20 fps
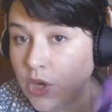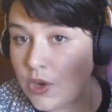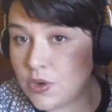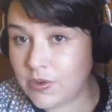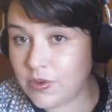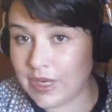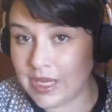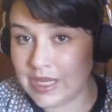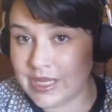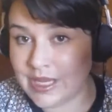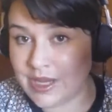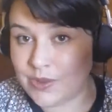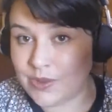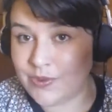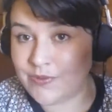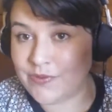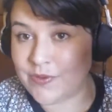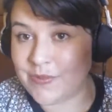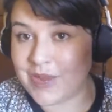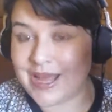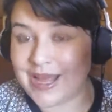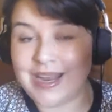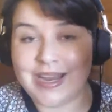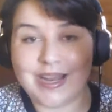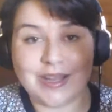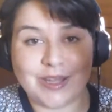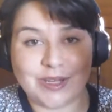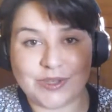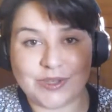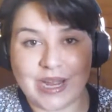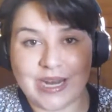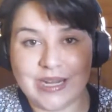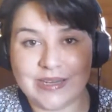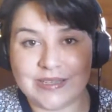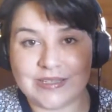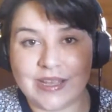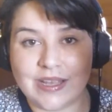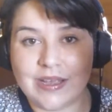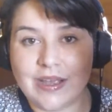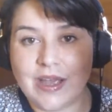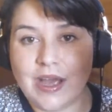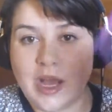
and the other one from Kanen Electronics.